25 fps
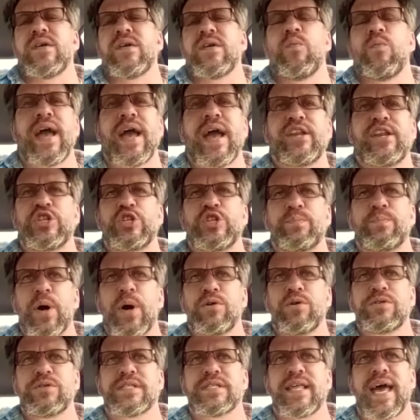Why did you
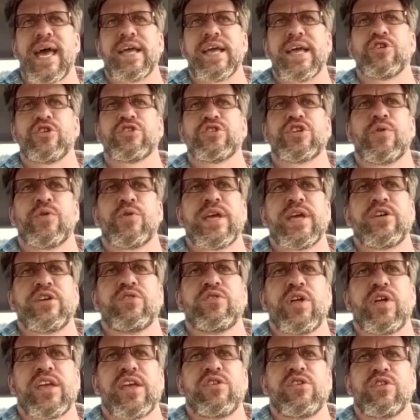post that? You're showing me
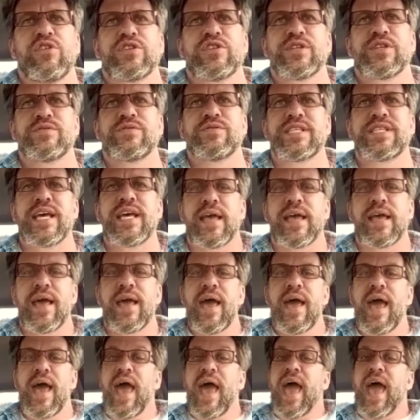like you look so sick.
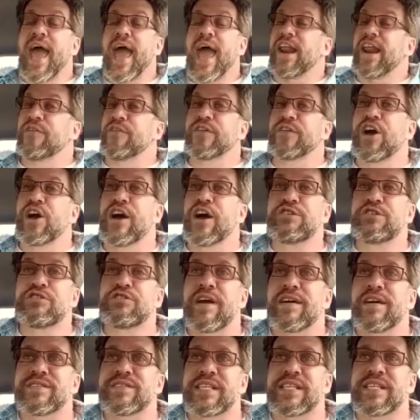And on the
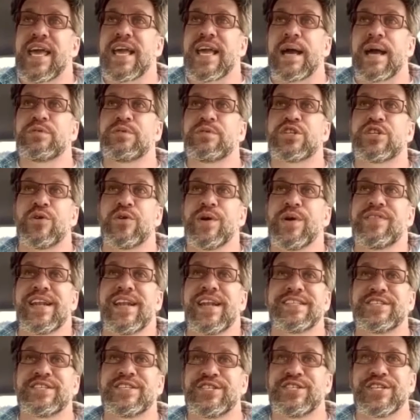contrary, I was like, I'm showing
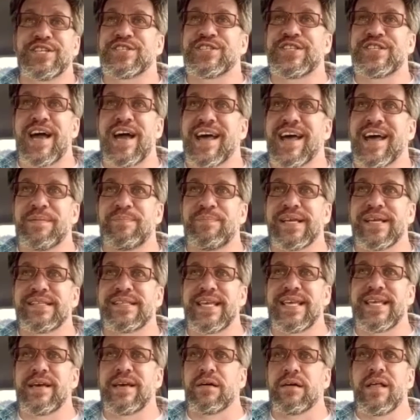that it's just not a big
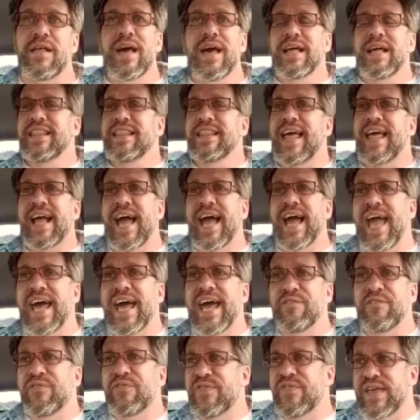deal. Like, I
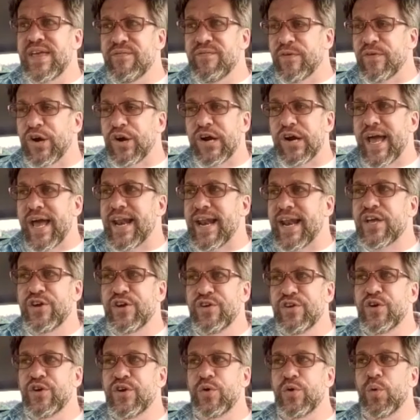had a fever and I
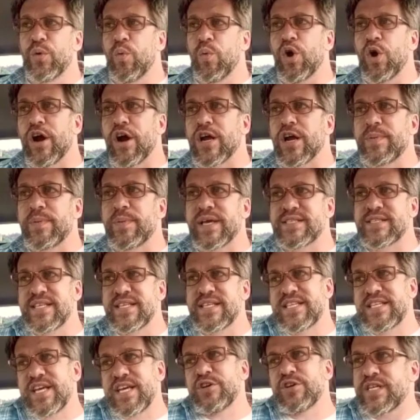couldn't go to work because they
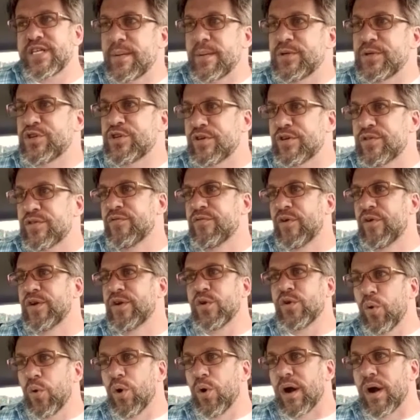take your temperature at the
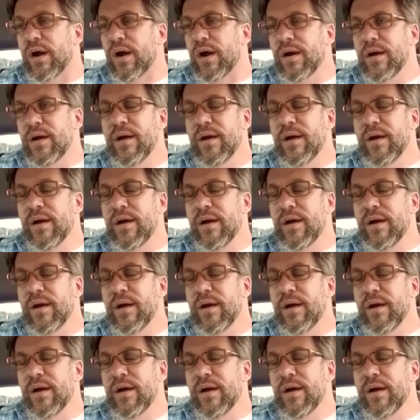front door.